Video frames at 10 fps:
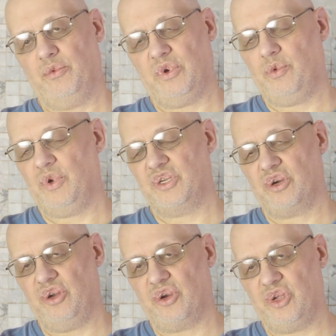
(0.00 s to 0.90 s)
which
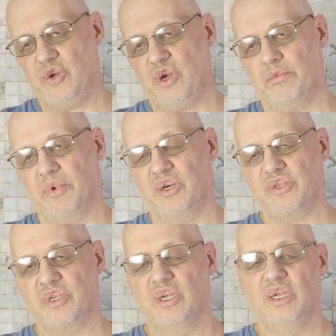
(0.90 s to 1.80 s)
are your
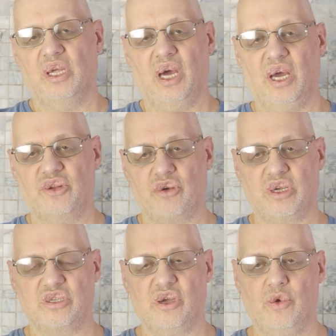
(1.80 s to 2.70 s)
cucumbers,
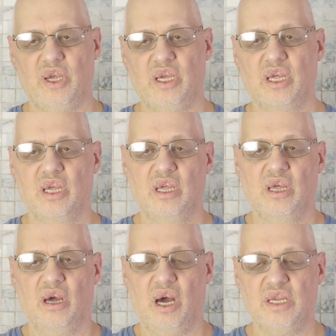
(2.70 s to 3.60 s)
direct sowing,
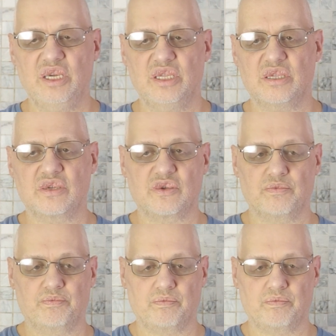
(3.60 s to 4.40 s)
onions,